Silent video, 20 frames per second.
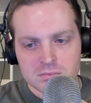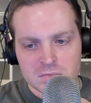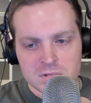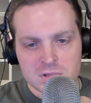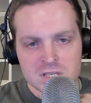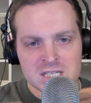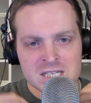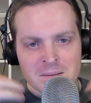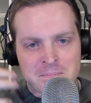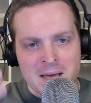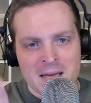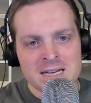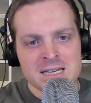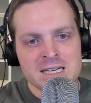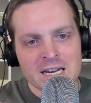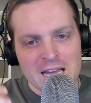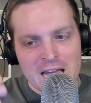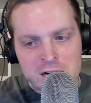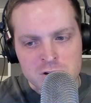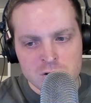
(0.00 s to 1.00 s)

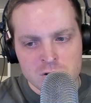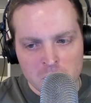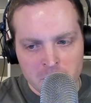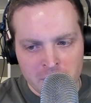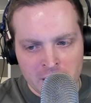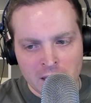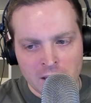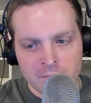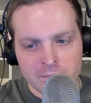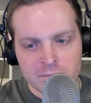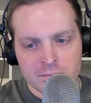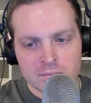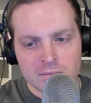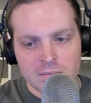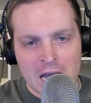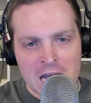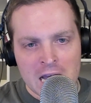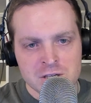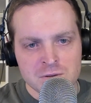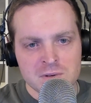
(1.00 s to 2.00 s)
semantic entropy
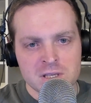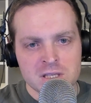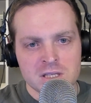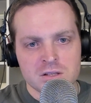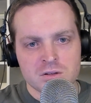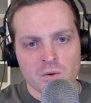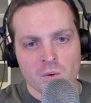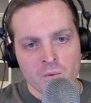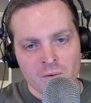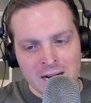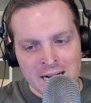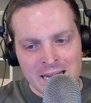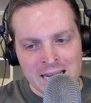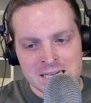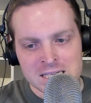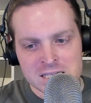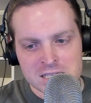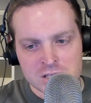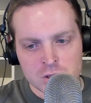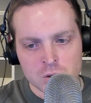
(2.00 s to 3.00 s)
as it
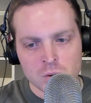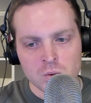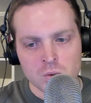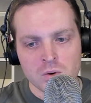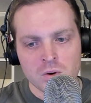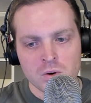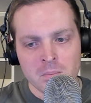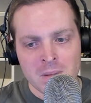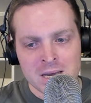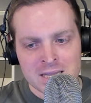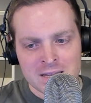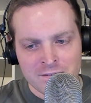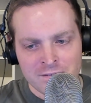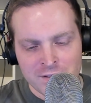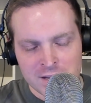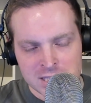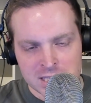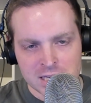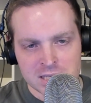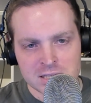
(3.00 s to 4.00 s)
relates to
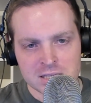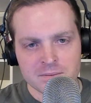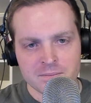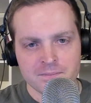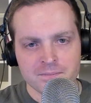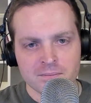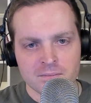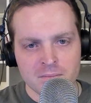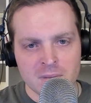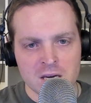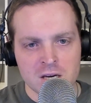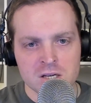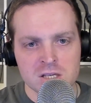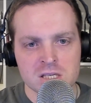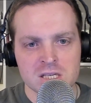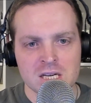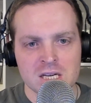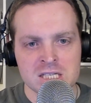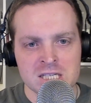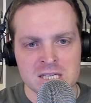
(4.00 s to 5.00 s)
metaphysics,
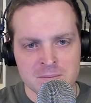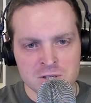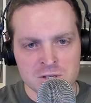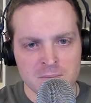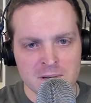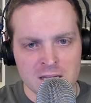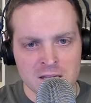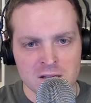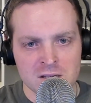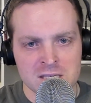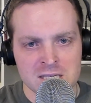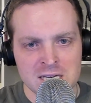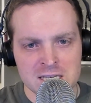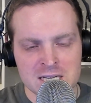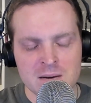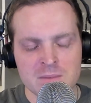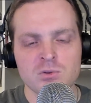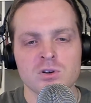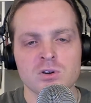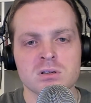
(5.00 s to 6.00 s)
because it seems to me that the
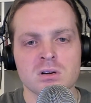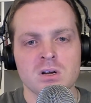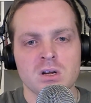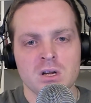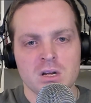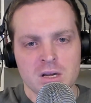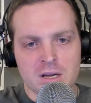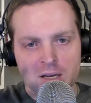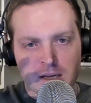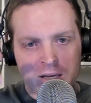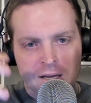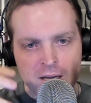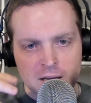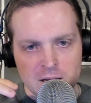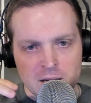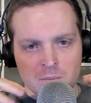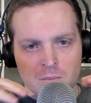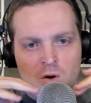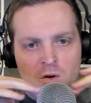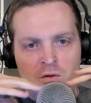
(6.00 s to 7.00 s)
CTMU is a
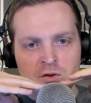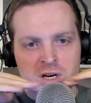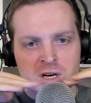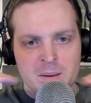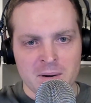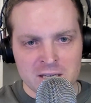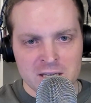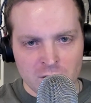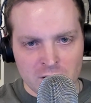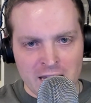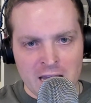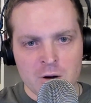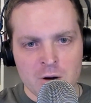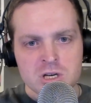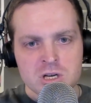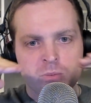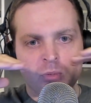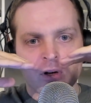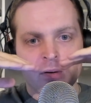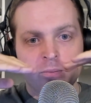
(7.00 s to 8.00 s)
more fundamental
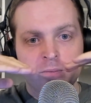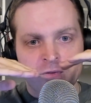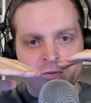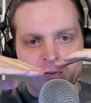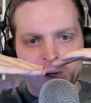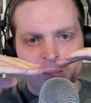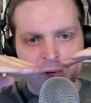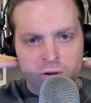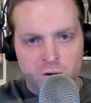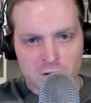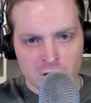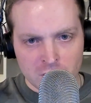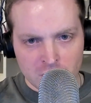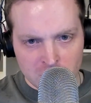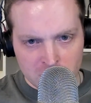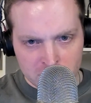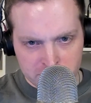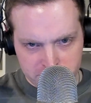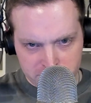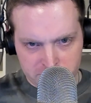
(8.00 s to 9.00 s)
language, more fundamental
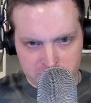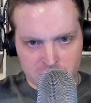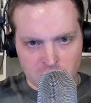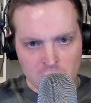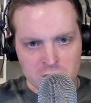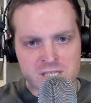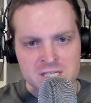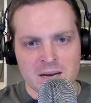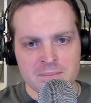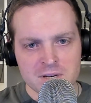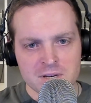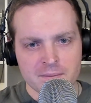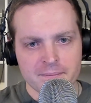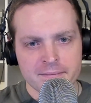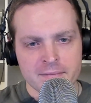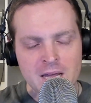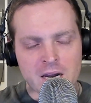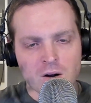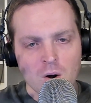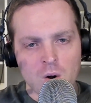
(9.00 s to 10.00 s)
concept
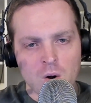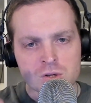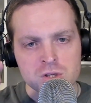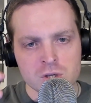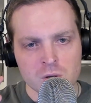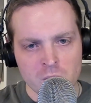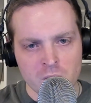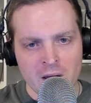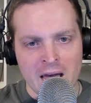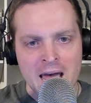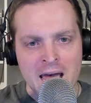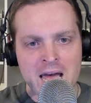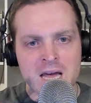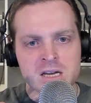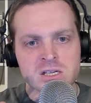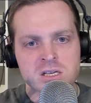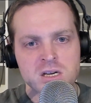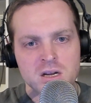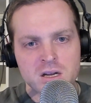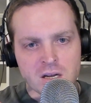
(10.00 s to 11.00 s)
that also
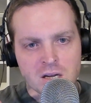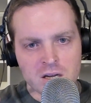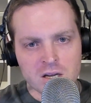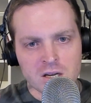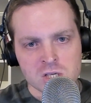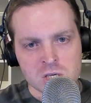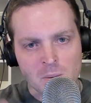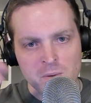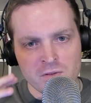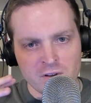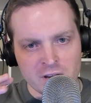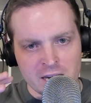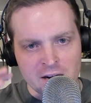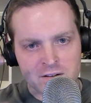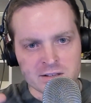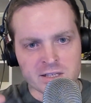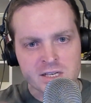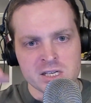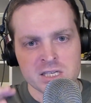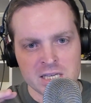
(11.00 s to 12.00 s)
has some of the
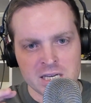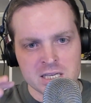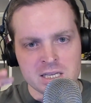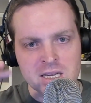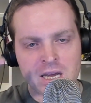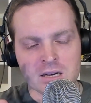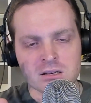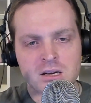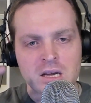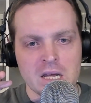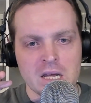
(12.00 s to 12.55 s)
characteristics that